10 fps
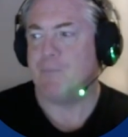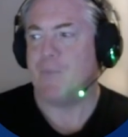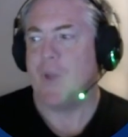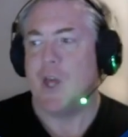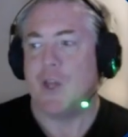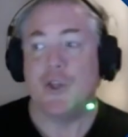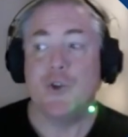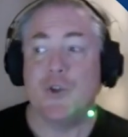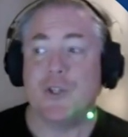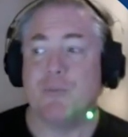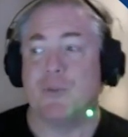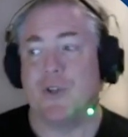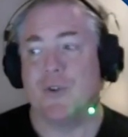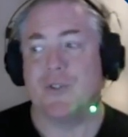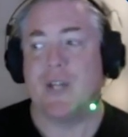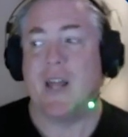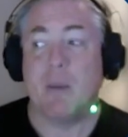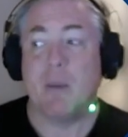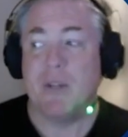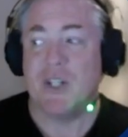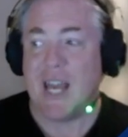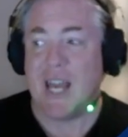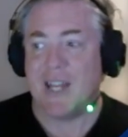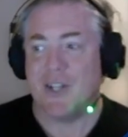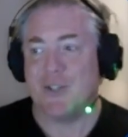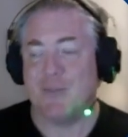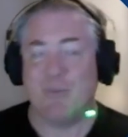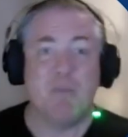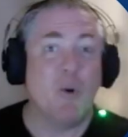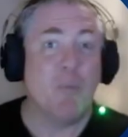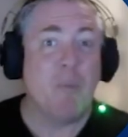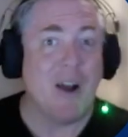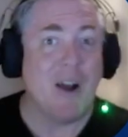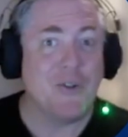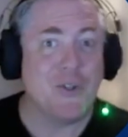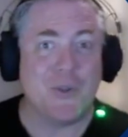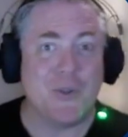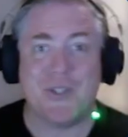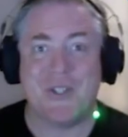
The use of materials, how they can be changed, build parachutes